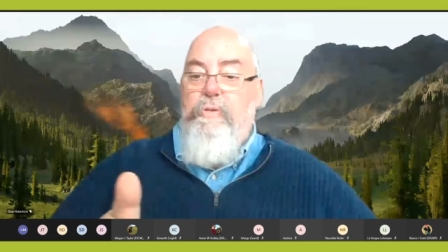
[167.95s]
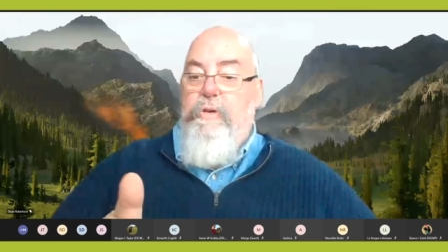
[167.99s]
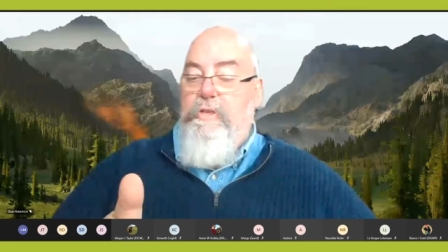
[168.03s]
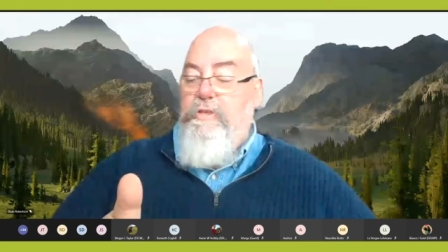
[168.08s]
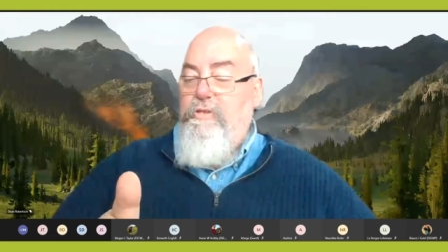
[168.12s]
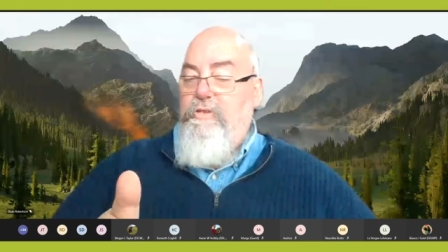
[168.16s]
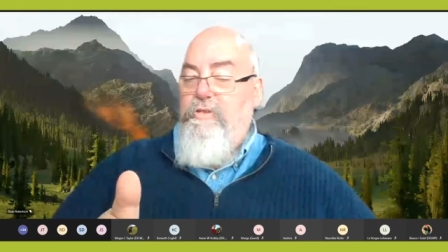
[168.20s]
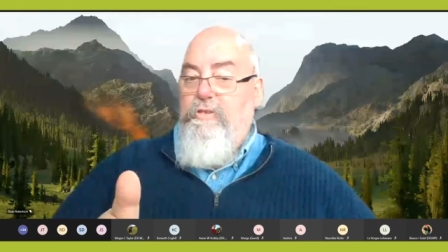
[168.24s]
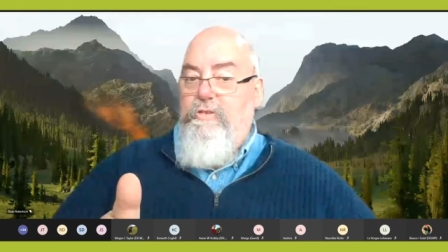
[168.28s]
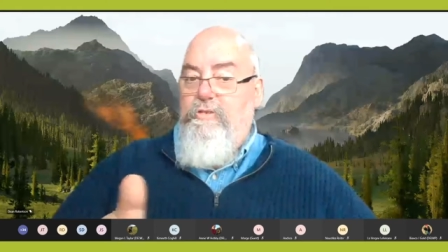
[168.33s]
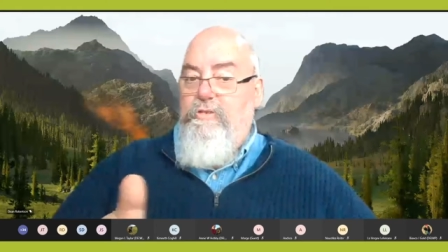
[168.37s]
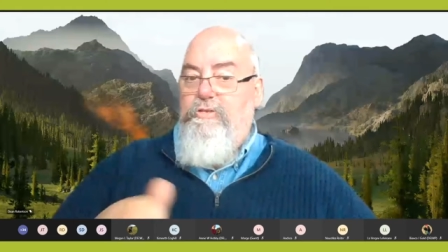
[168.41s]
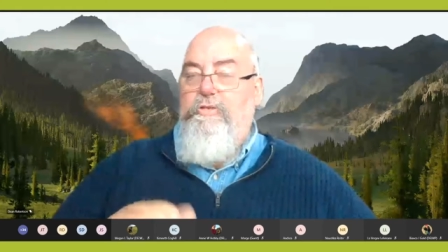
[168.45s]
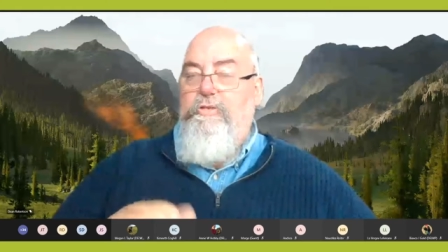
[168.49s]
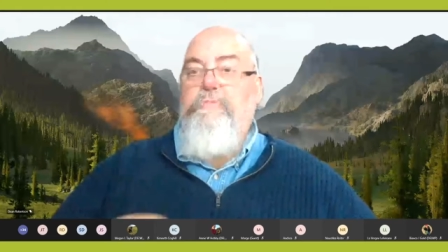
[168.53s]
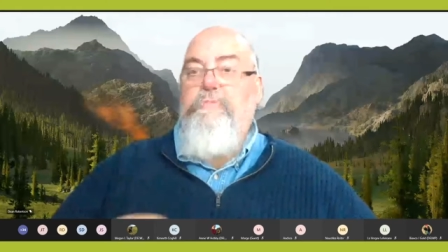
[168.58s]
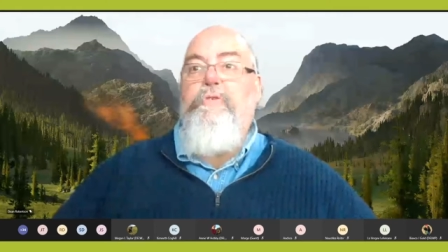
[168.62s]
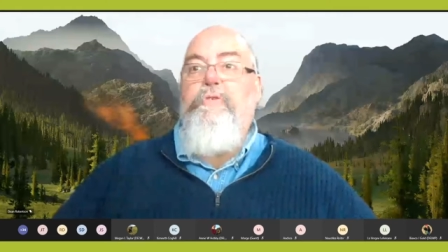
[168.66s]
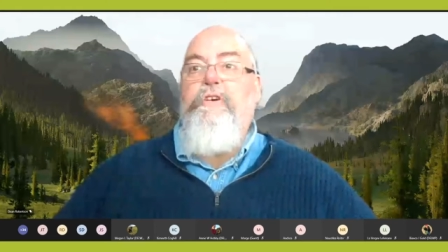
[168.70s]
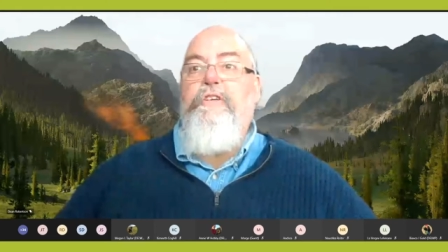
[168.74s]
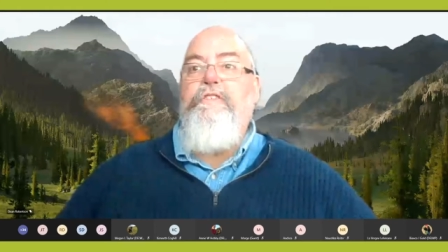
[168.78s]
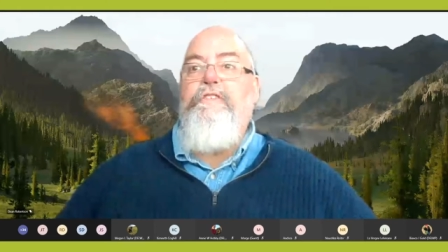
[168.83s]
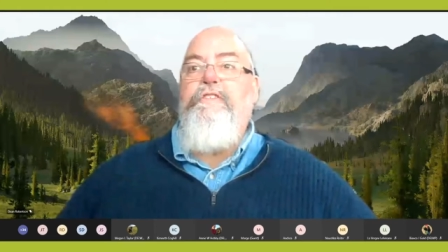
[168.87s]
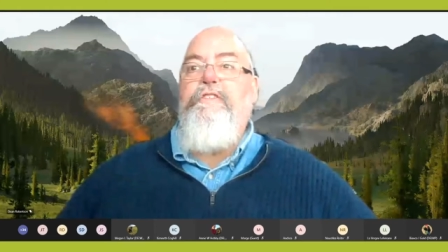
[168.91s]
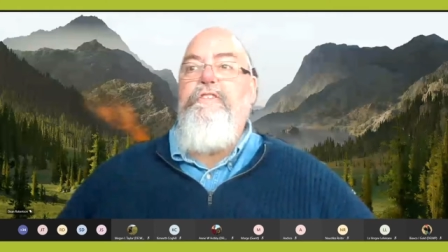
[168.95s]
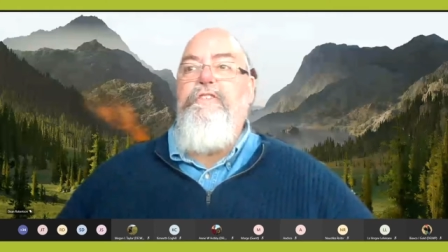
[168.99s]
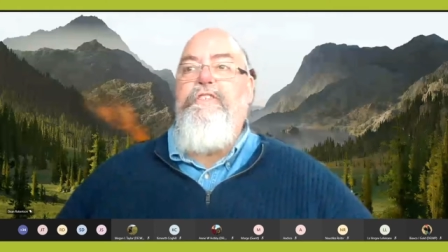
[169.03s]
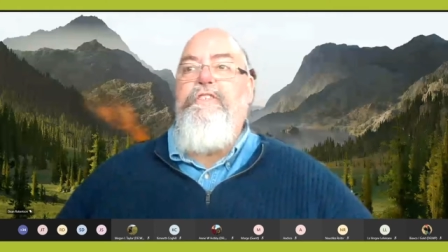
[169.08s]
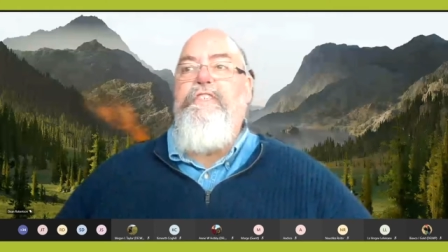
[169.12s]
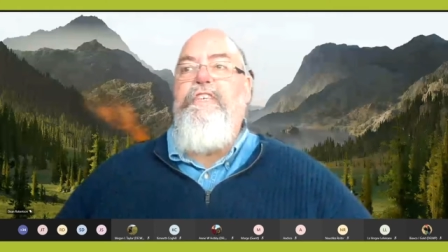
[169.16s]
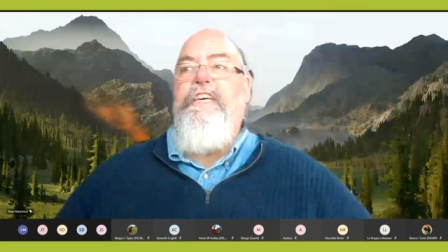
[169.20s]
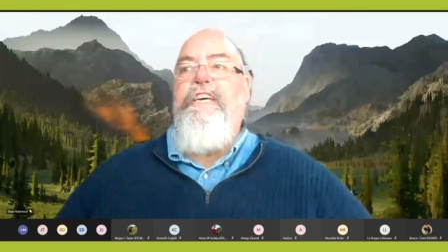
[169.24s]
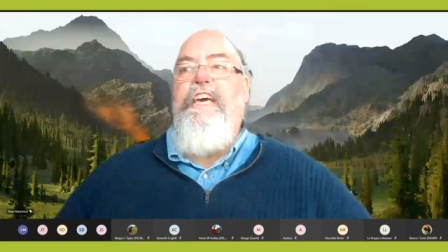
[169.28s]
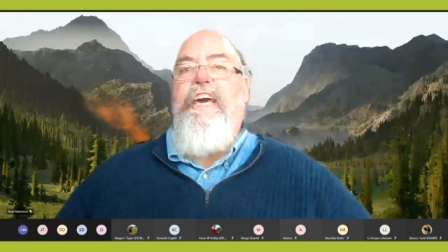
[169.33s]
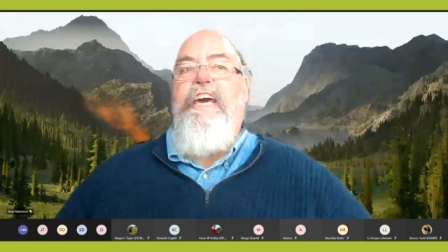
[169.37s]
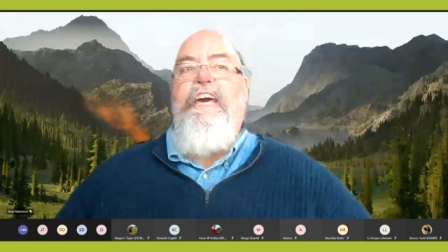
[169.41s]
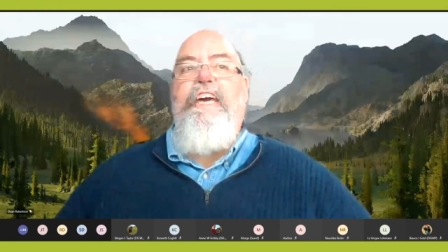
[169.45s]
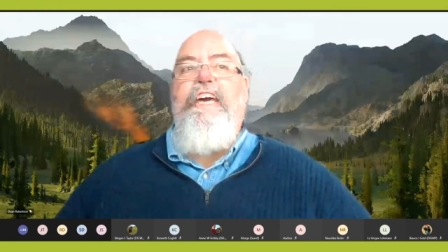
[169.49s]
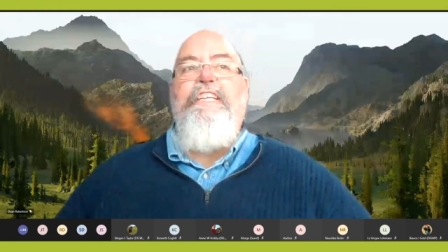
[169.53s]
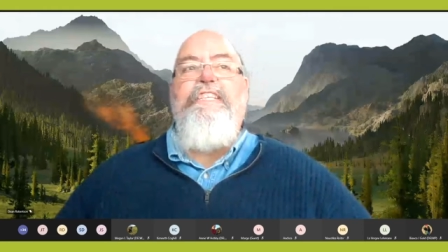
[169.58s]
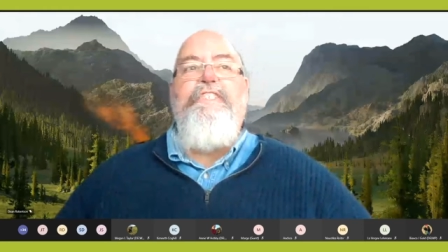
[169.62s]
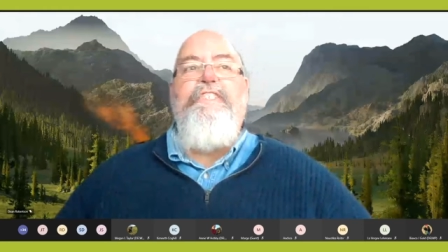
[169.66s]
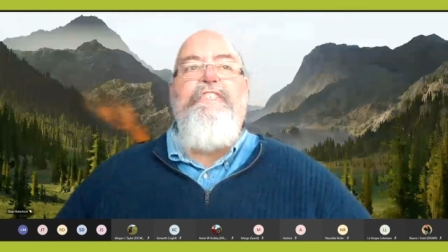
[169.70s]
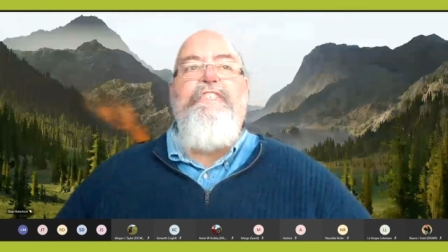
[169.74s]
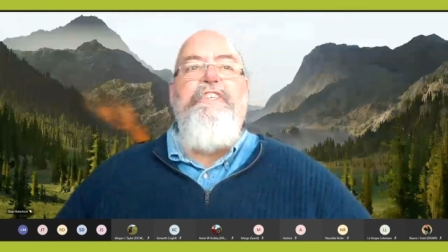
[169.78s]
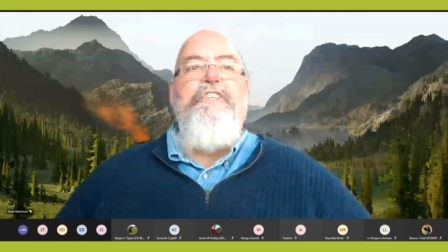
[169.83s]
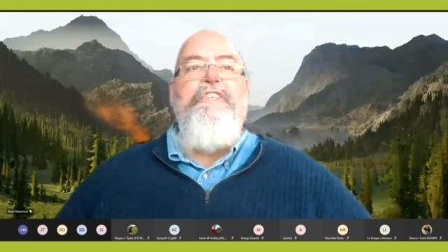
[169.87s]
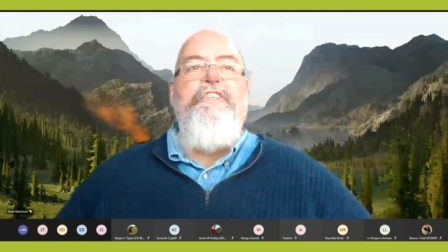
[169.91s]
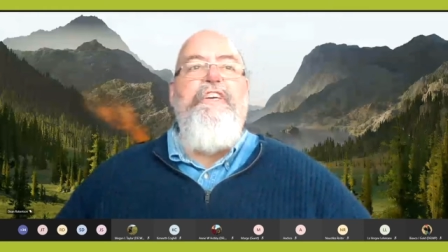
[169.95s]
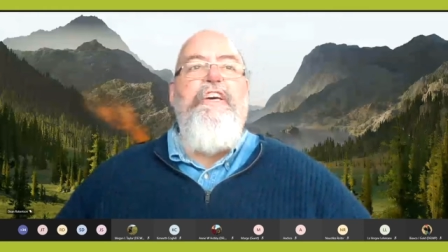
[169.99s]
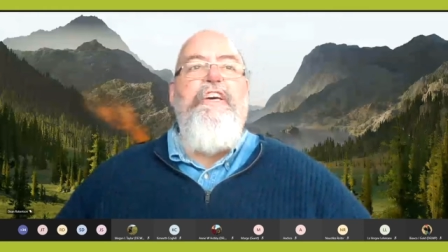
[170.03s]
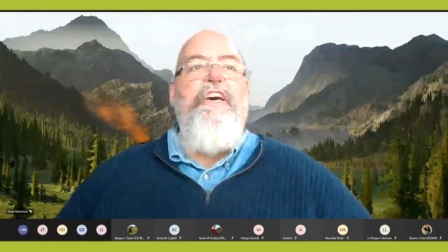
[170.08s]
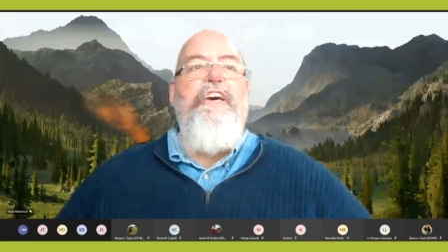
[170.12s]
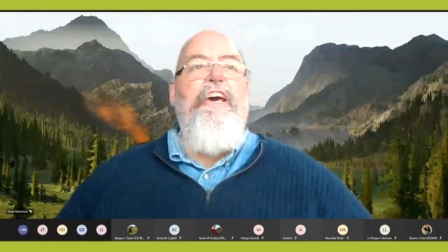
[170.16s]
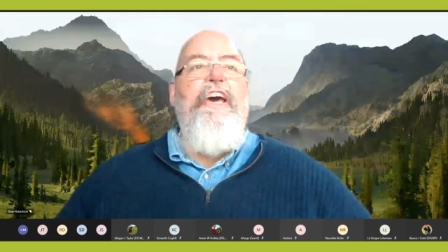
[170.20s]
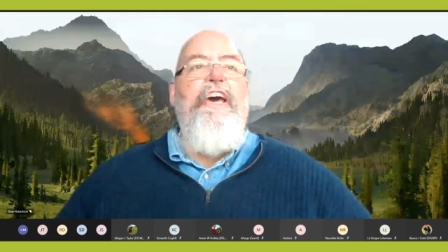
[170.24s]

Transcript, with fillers: questions you want to see answered,